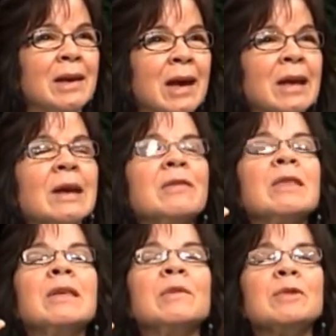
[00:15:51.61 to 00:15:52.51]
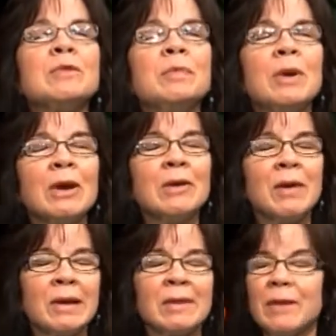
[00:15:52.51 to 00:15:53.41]
everything was
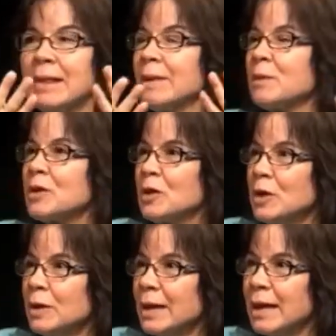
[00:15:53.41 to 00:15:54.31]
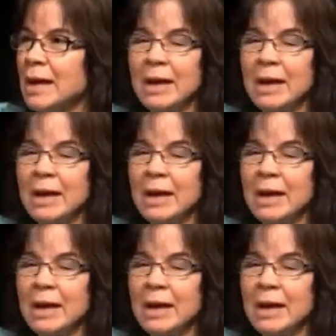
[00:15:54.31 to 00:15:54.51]
perfect. Everything was good.